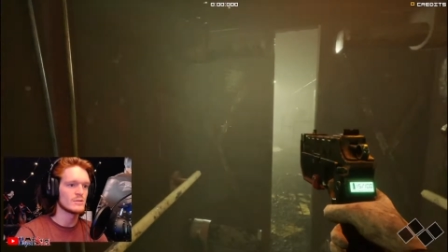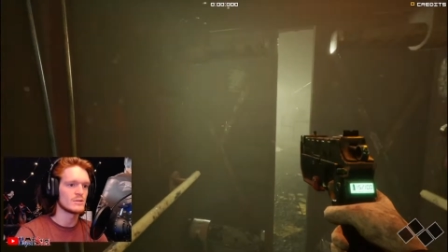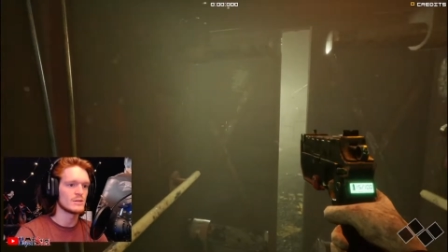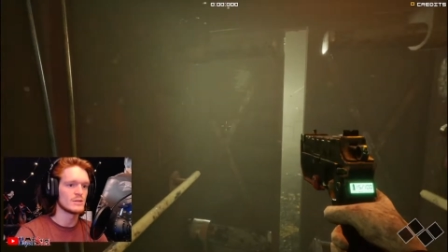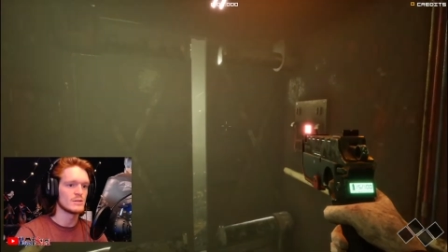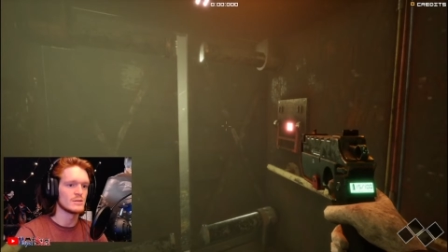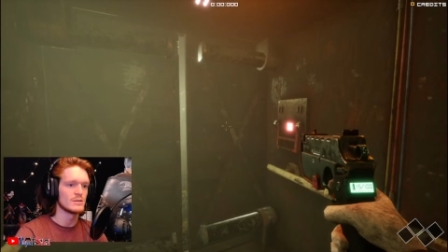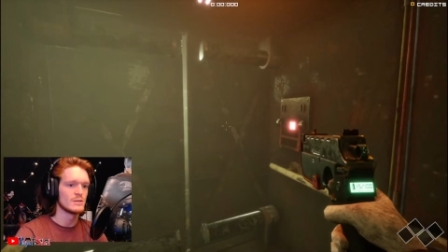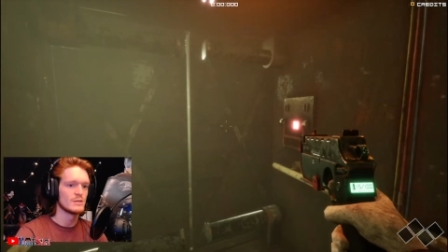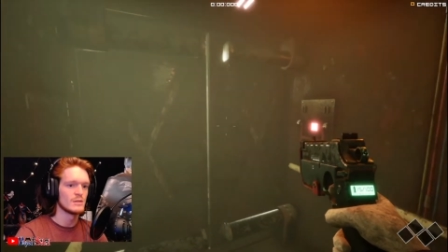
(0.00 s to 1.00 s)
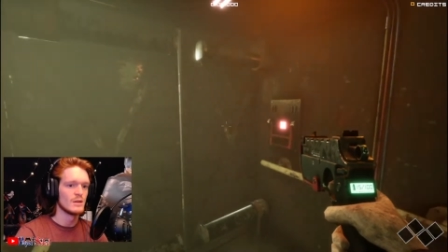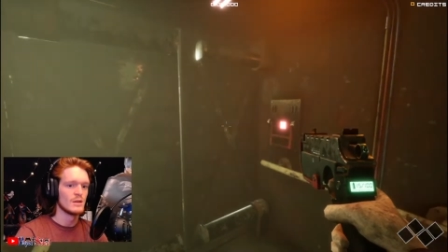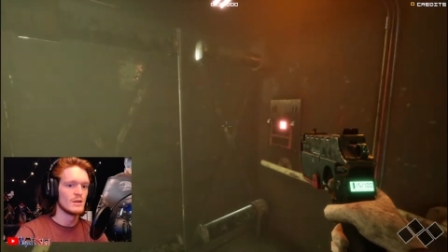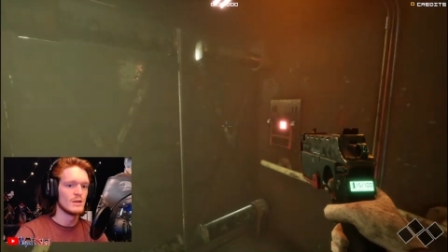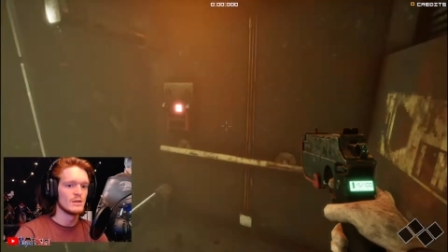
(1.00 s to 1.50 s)
crazy.
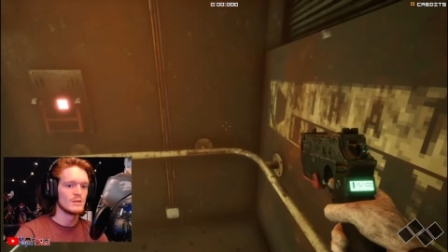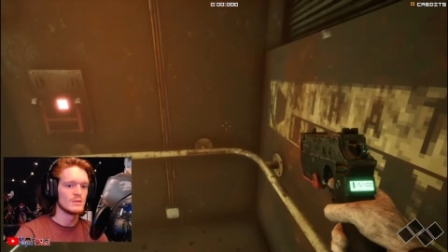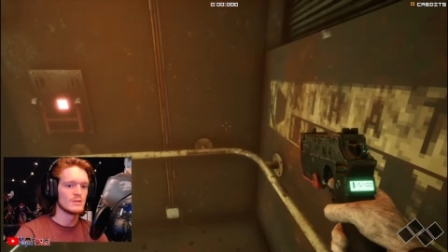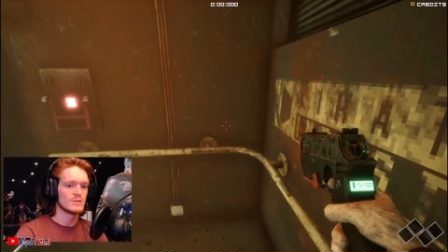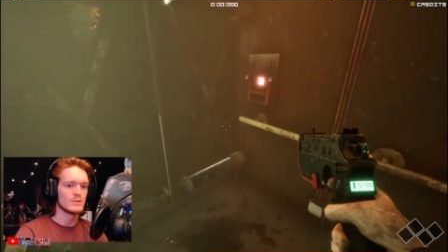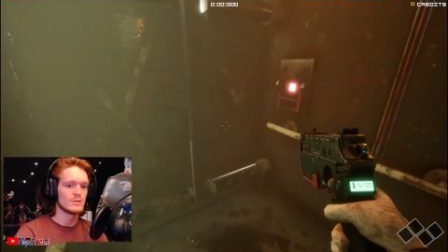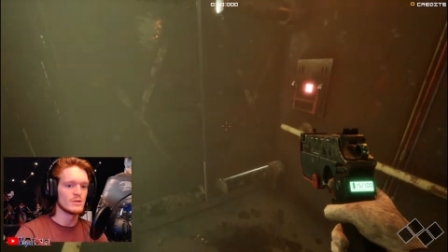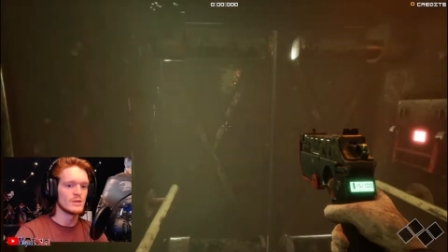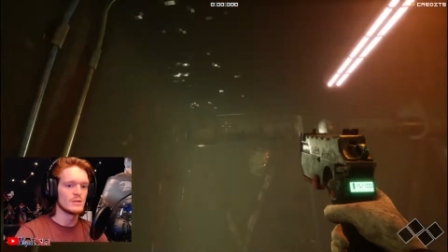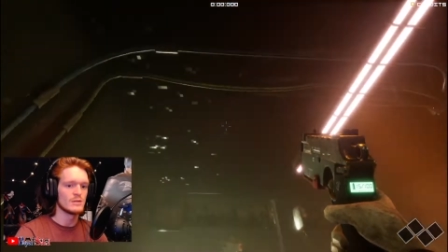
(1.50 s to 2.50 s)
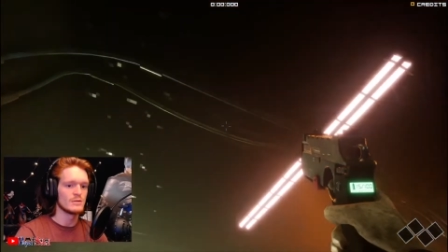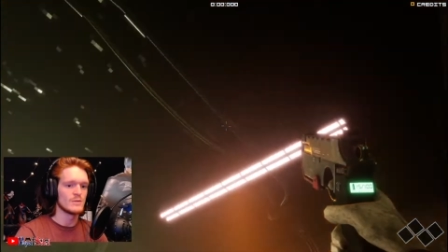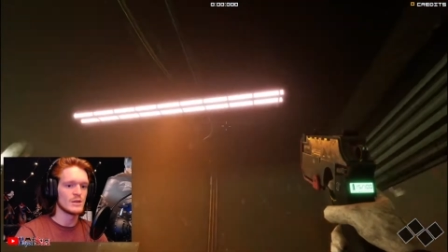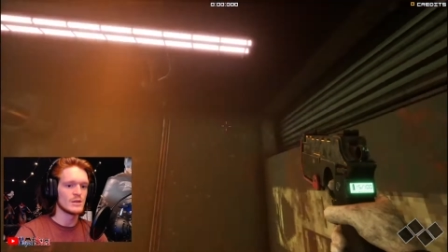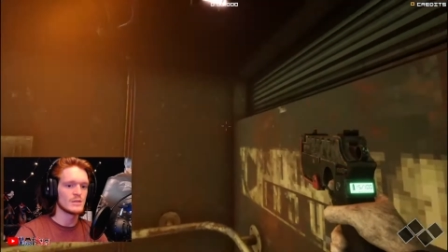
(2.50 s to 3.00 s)
Looks alright.
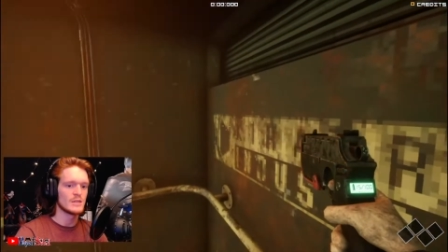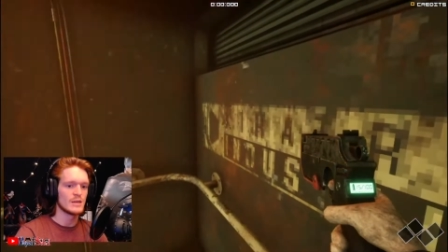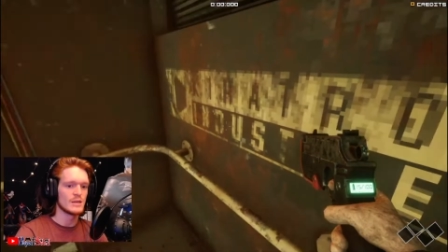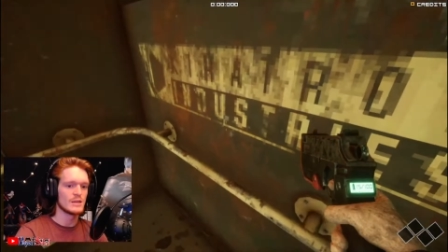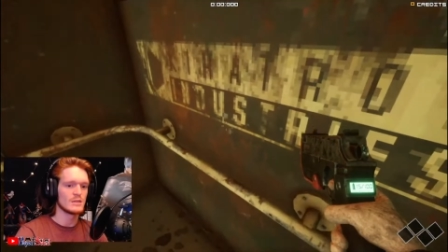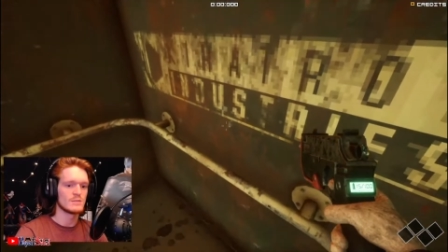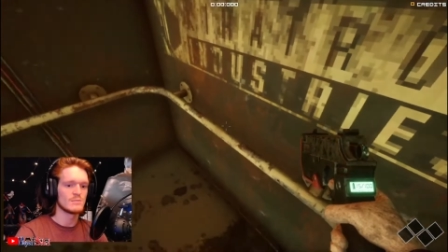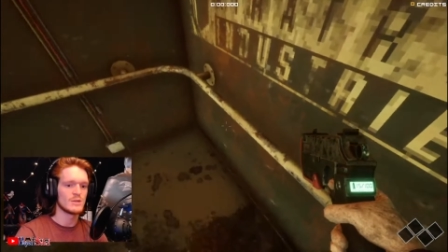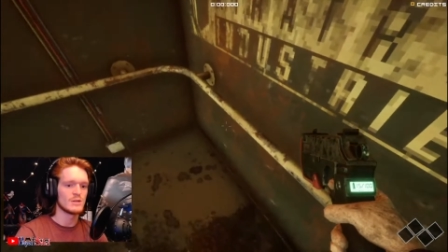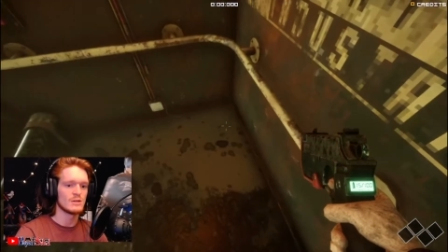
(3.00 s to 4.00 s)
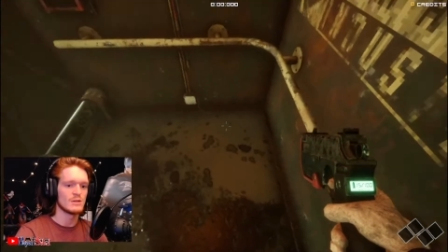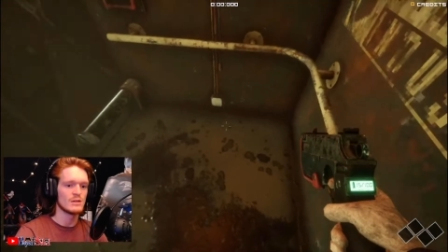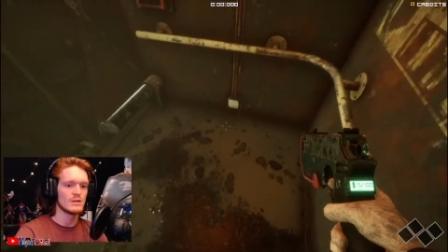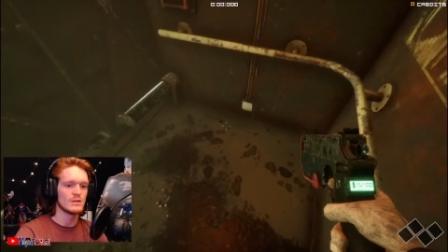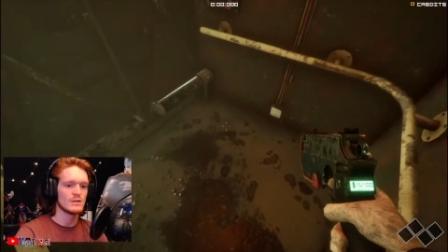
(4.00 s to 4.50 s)
My guy's hand is made out of
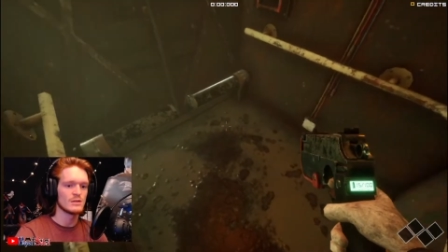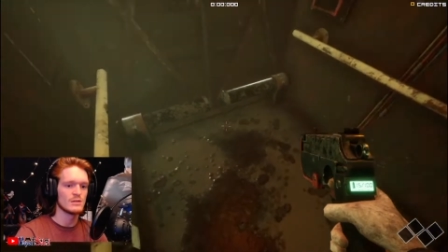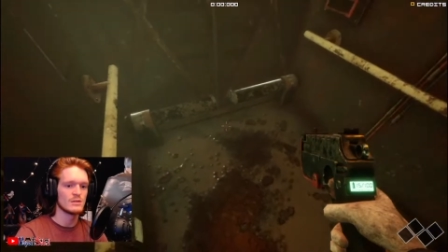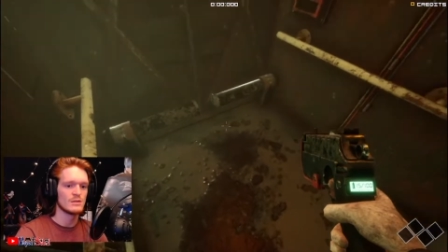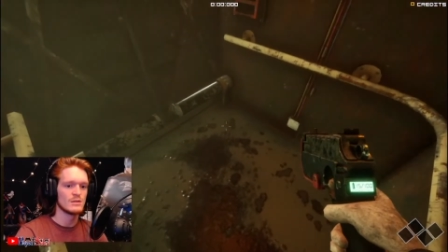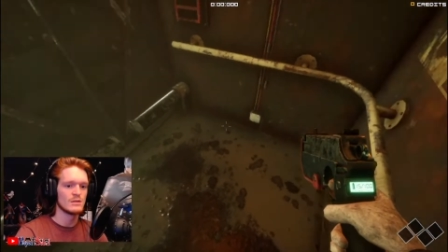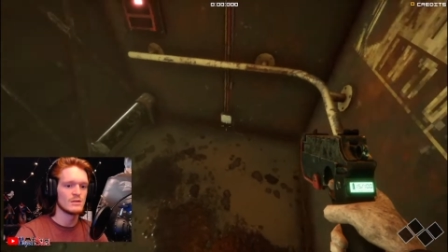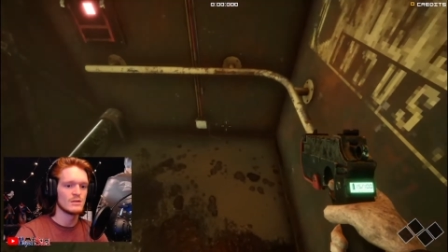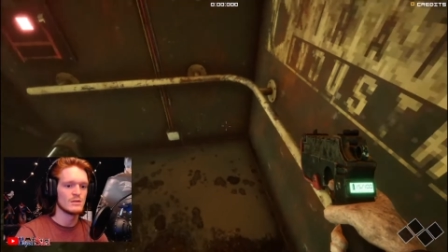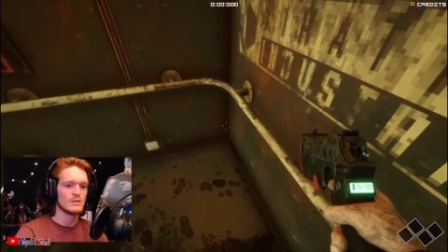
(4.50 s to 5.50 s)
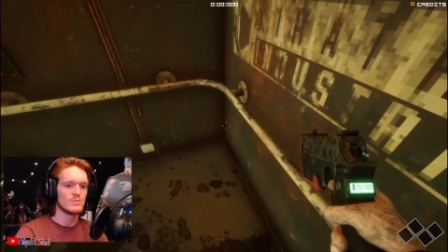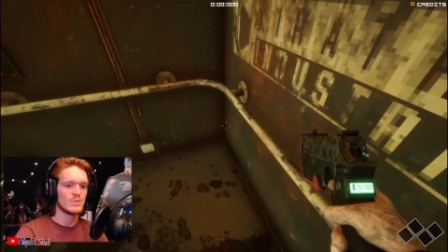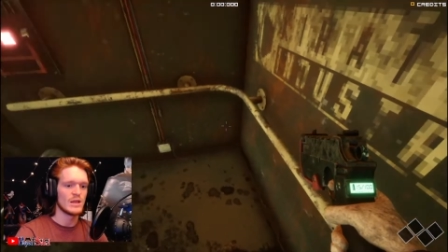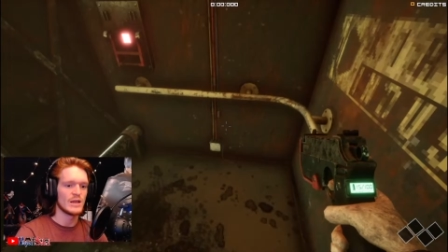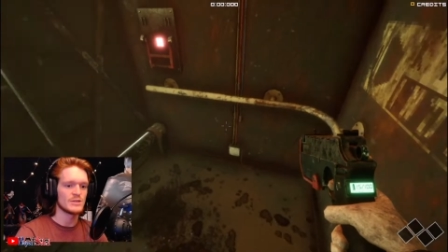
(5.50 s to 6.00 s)
like
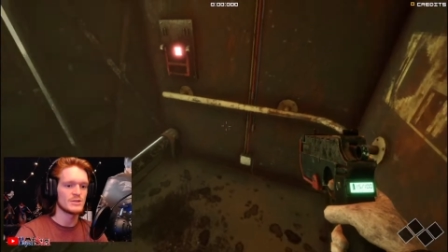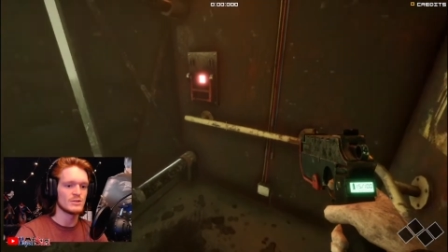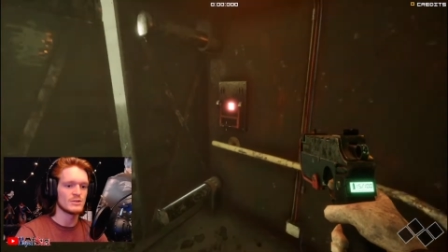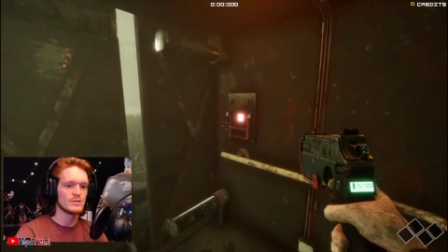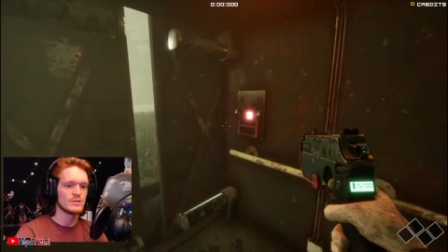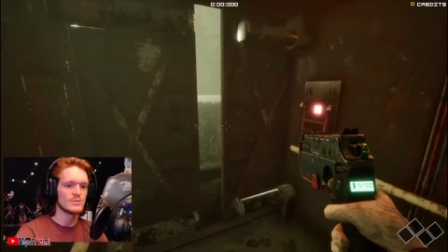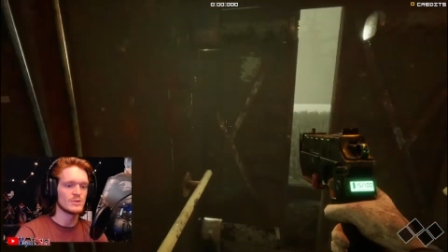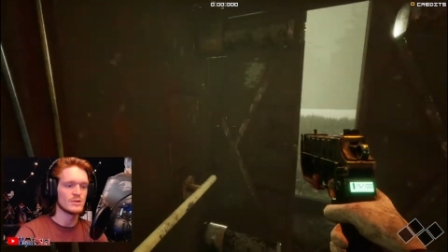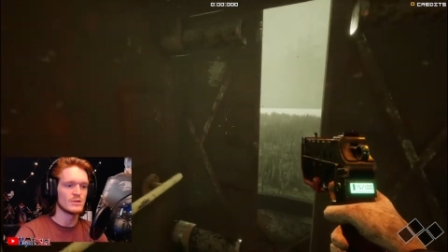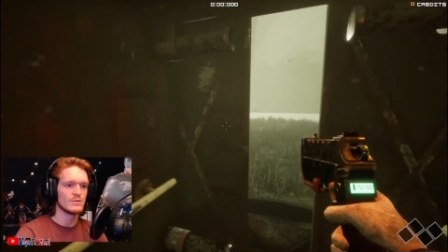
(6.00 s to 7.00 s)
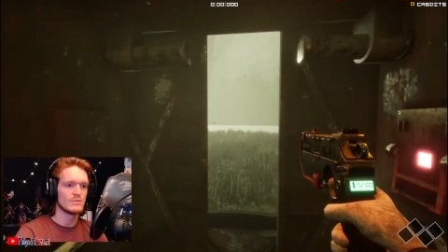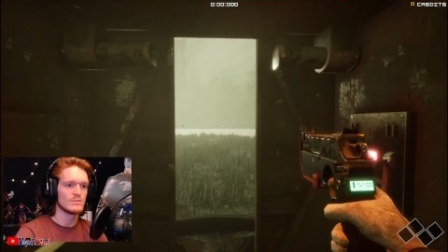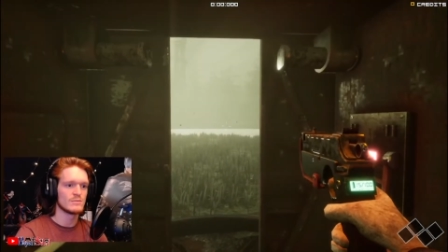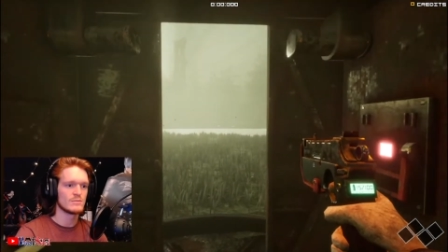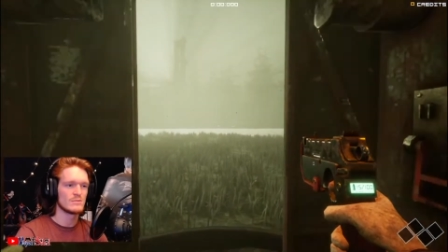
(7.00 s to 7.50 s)
plaster or something. Oh.
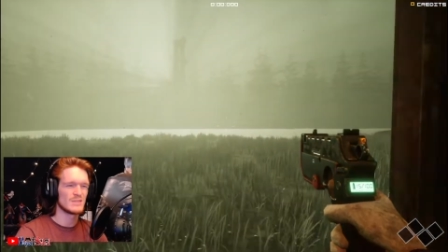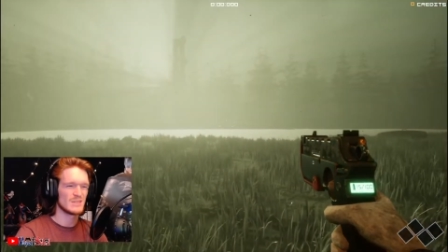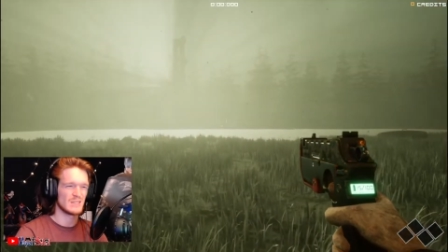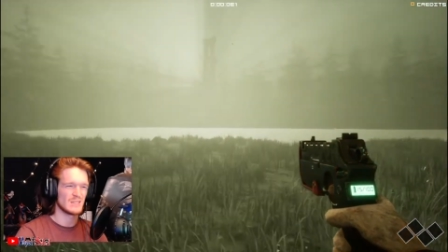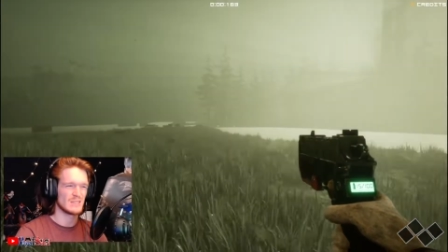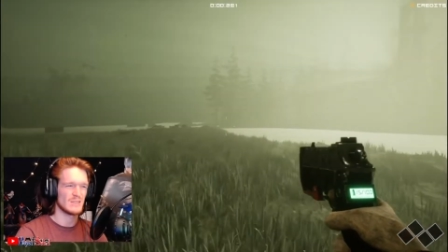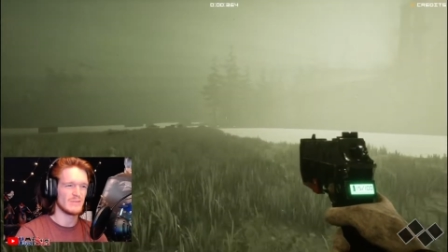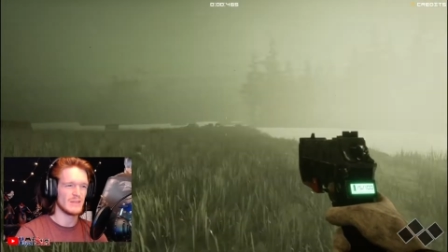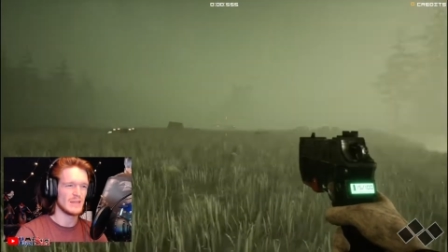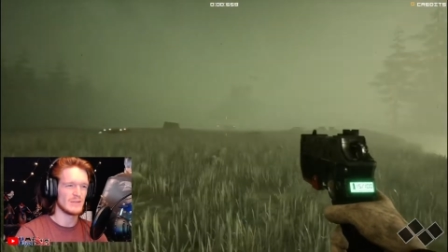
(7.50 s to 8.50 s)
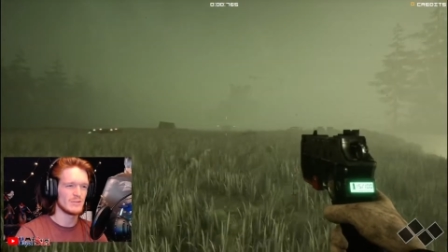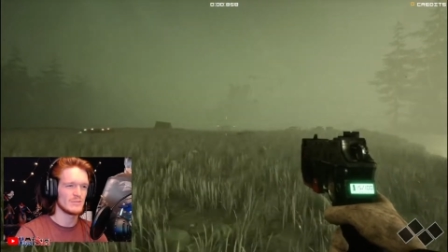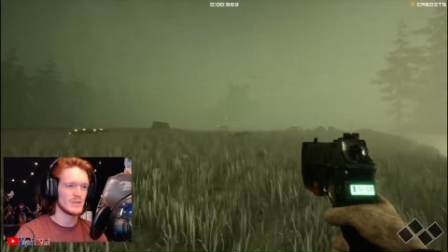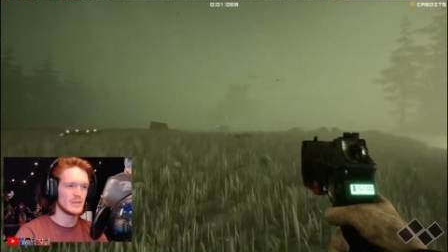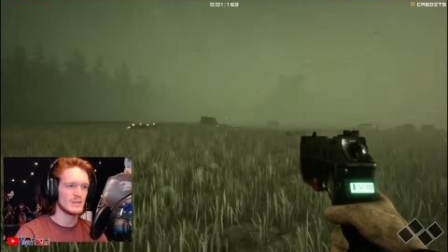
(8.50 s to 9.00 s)
It's so loud, oh
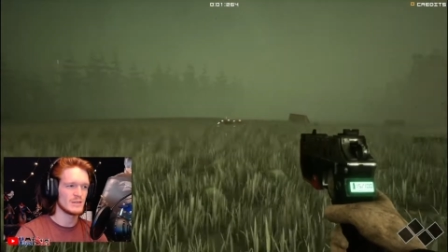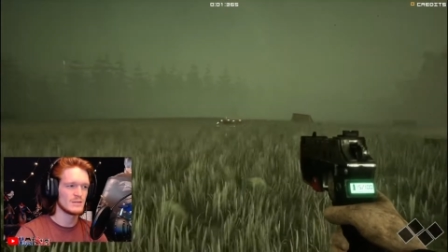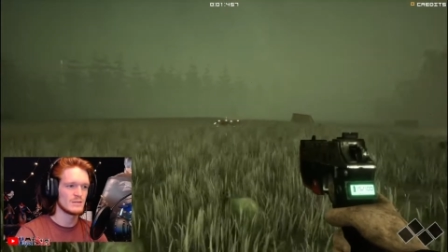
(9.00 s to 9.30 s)
my god.